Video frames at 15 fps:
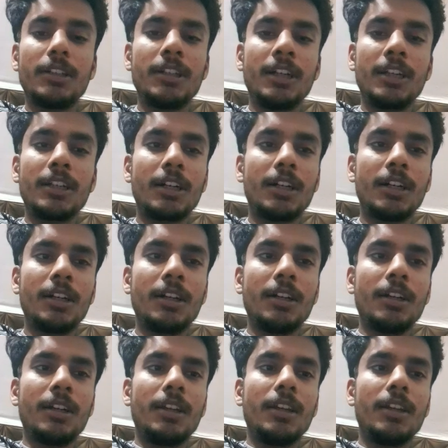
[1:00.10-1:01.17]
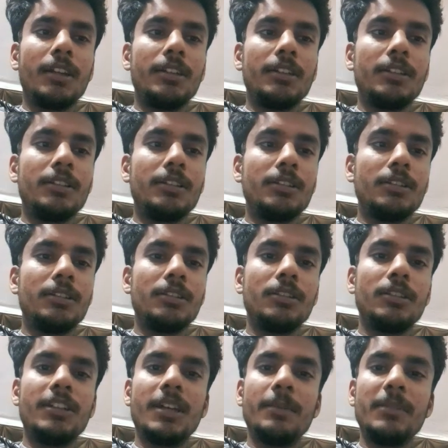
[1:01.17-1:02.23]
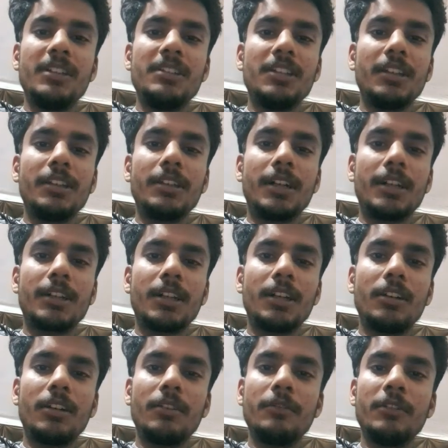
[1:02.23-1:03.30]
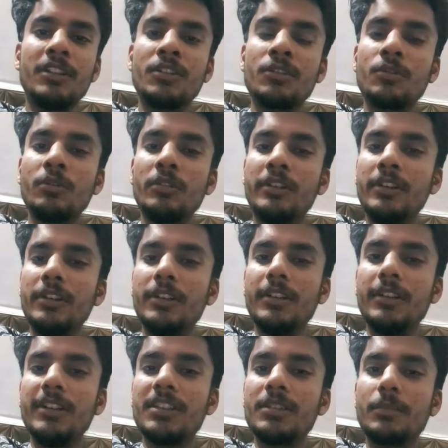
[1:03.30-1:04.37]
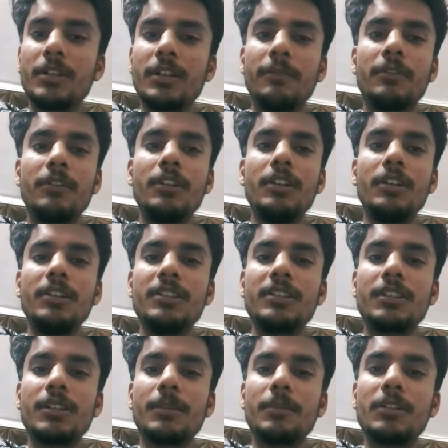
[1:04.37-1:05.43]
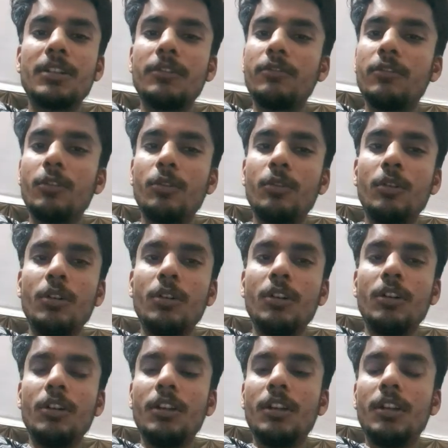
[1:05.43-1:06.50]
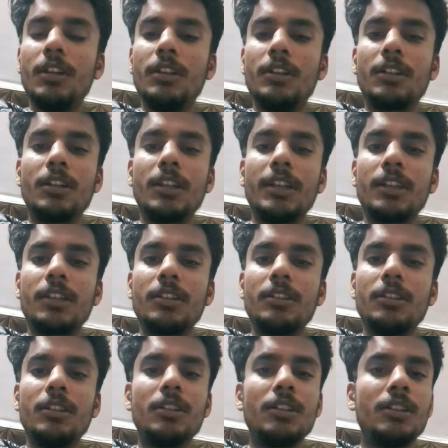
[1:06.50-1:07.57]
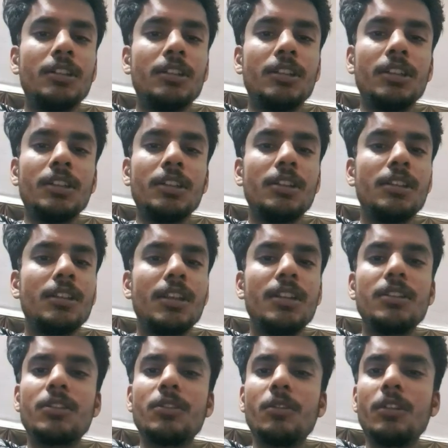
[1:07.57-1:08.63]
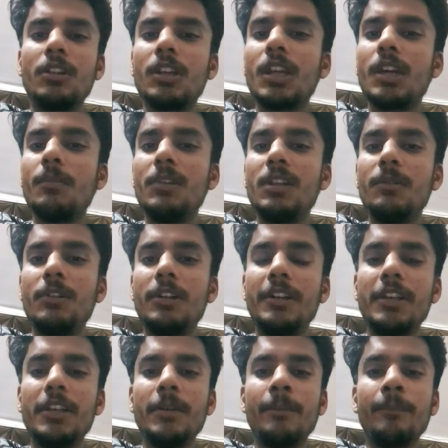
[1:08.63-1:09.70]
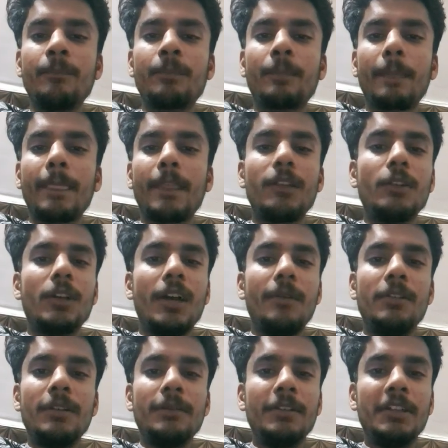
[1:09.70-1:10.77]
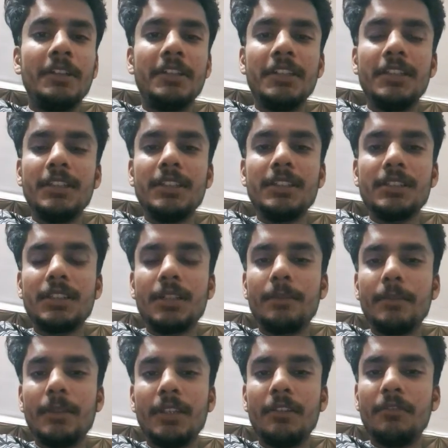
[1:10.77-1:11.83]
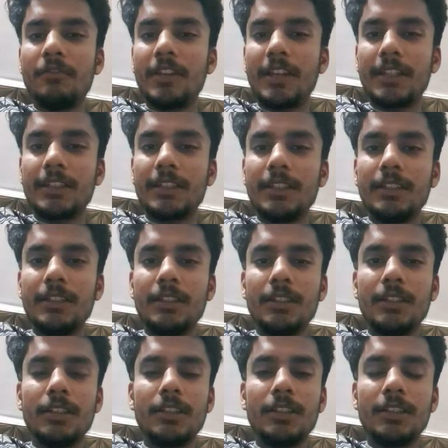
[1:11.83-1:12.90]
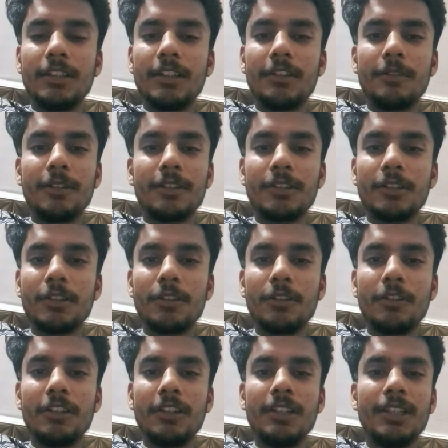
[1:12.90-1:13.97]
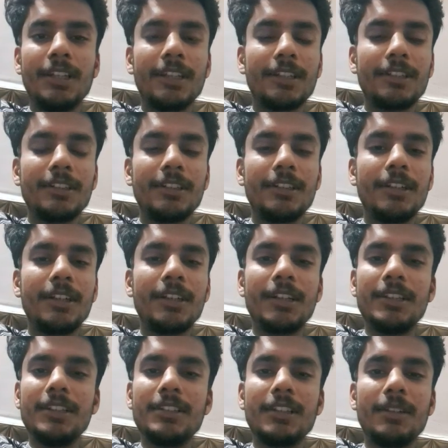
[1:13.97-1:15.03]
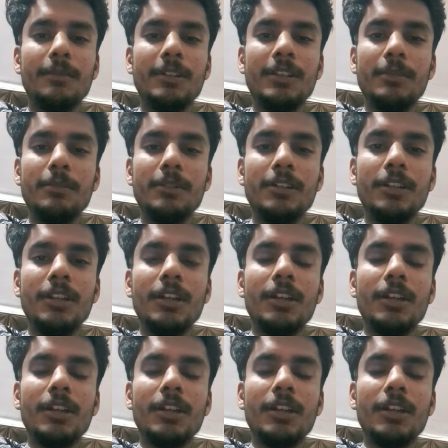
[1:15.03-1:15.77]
data and damaging data which could disrupt the flow. And like the third thing is ensuring availability. The availability is the main fact in network security, like the data is available